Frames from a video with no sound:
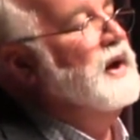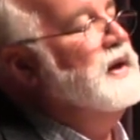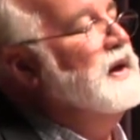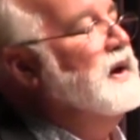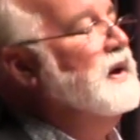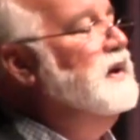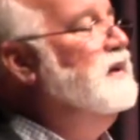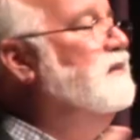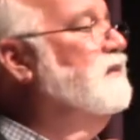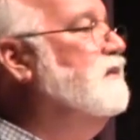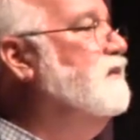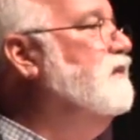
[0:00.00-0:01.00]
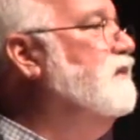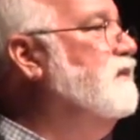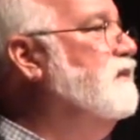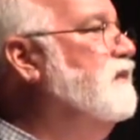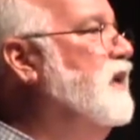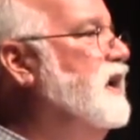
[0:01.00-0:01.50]
I, I,
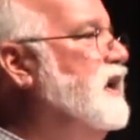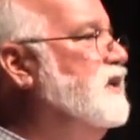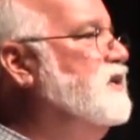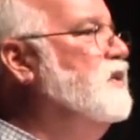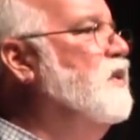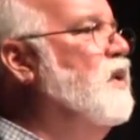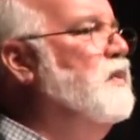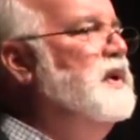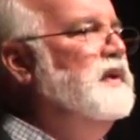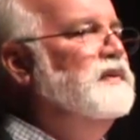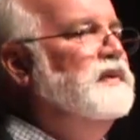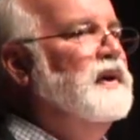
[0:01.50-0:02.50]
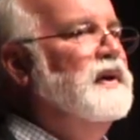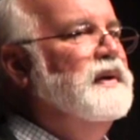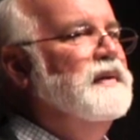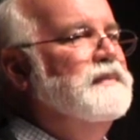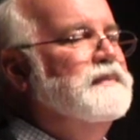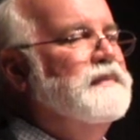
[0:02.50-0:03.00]
I, get two homies,
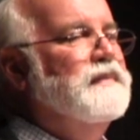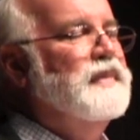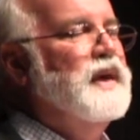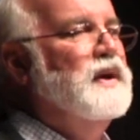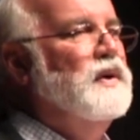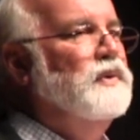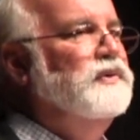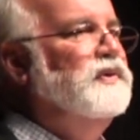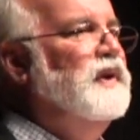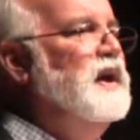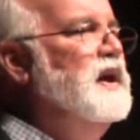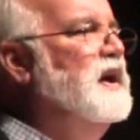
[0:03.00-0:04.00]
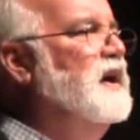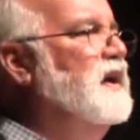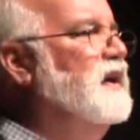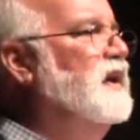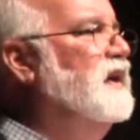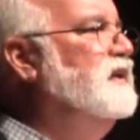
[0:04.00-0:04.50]
uh, Jose,
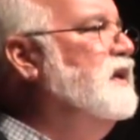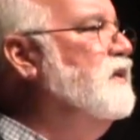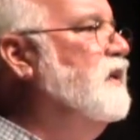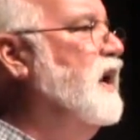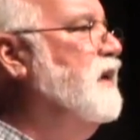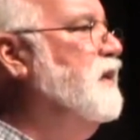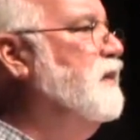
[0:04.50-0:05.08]
a Latino gang